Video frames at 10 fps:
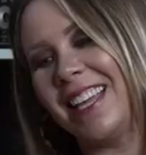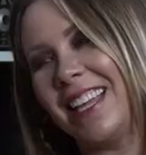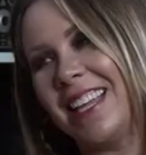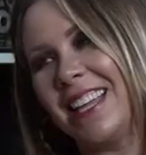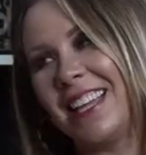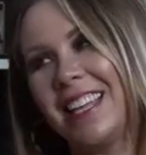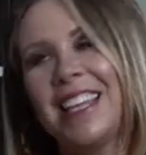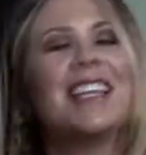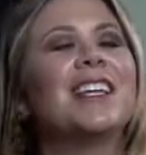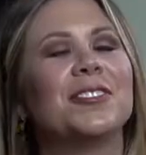
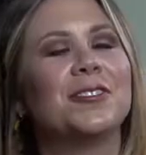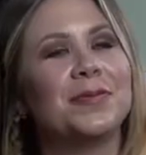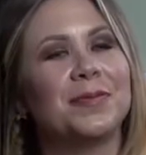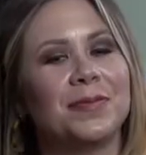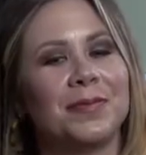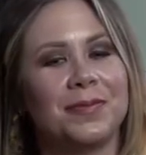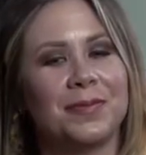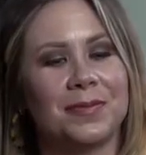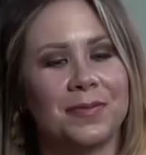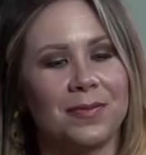
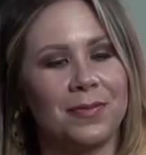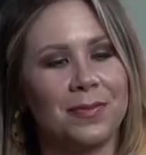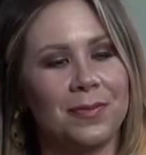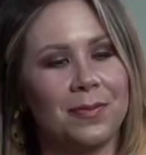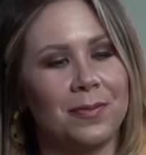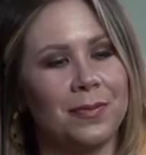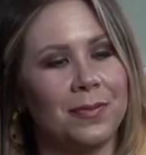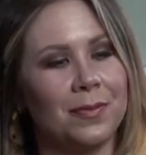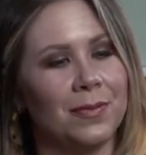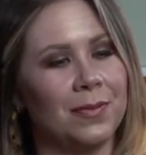
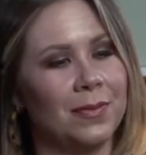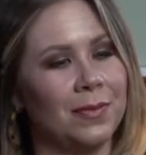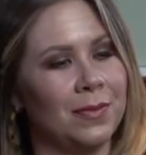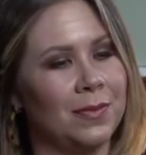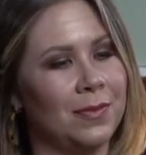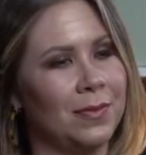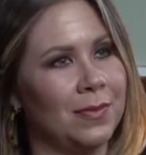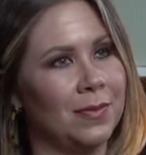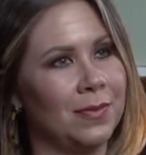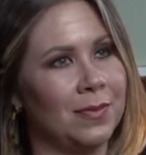
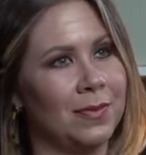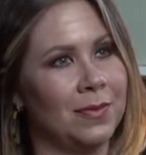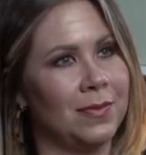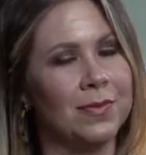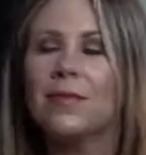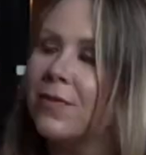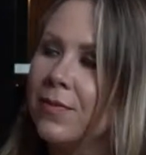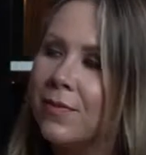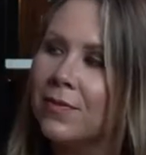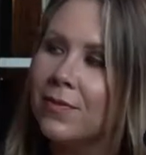
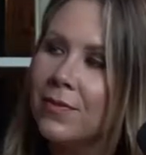(not speaking)